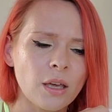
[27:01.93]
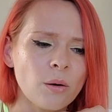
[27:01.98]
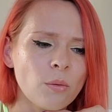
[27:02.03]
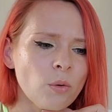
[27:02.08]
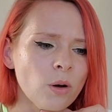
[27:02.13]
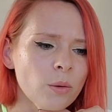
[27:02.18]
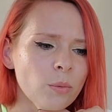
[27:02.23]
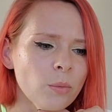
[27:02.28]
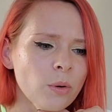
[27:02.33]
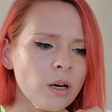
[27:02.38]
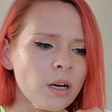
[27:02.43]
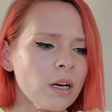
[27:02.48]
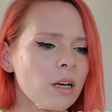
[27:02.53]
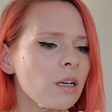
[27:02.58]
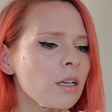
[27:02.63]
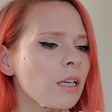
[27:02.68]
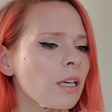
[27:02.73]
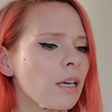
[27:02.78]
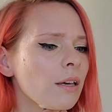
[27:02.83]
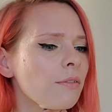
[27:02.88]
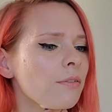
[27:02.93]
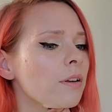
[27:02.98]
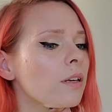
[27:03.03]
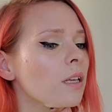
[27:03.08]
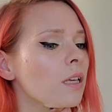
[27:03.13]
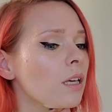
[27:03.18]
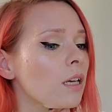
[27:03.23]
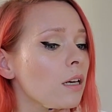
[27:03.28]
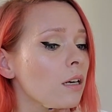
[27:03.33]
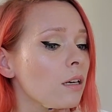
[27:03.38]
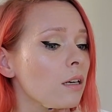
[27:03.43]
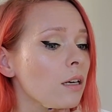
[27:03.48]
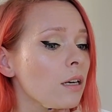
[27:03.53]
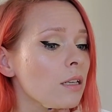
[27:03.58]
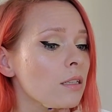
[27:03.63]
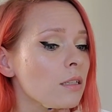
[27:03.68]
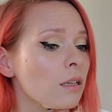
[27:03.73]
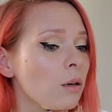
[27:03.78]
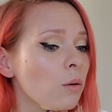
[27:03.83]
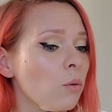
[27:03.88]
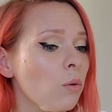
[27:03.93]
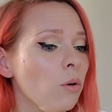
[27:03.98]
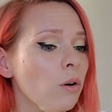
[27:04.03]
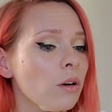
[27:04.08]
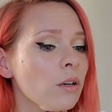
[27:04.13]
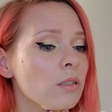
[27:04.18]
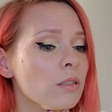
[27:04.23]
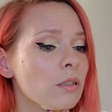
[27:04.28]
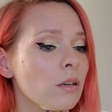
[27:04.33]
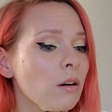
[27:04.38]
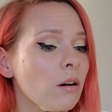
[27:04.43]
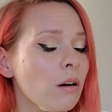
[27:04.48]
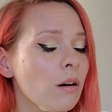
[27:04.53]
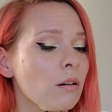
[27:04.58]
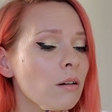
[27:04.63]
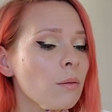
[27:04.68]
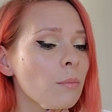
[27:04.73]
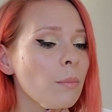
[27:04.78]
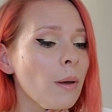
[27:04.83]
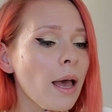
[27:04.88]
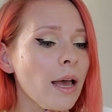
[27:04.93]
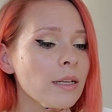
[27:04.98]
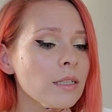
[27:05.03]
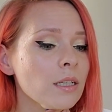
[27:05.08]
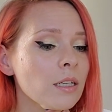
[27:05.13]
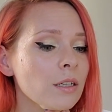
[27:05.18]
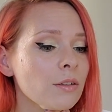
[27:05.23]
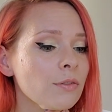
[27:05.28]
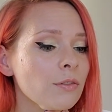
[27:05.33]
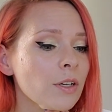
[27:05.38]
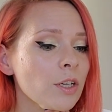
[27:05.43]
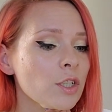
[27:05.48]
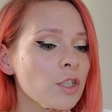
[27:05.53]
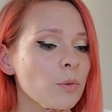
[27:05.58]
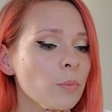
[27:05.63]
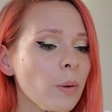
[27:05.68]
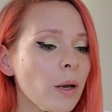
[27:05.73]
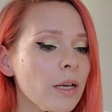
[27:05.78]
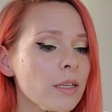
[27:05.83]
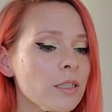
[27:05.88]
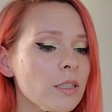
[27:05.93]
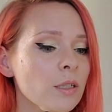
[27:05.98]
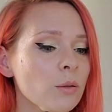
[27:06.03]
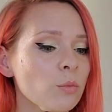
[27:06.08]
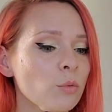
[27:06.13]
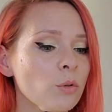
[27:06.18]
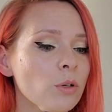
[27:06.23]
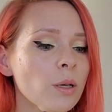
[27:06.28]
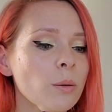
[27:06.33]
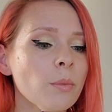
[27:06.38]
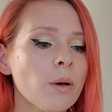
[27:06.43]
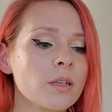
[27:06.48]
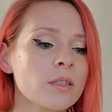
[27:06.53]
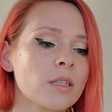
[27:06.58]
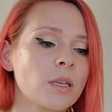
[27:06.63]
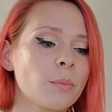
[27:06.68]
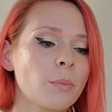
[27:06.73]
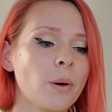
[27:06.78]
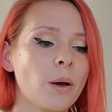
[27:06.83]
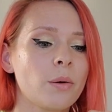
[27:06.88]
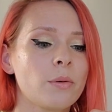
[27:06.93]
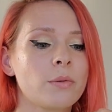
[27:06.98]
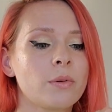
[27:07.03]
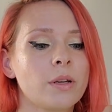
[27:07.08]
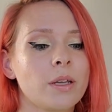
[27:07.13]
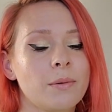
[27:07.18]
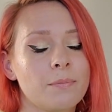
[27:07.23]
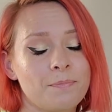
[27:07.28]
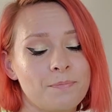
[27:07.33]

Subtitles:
what we are given here as accords are aromatic, fresh, spicy, woody, musky, powdery.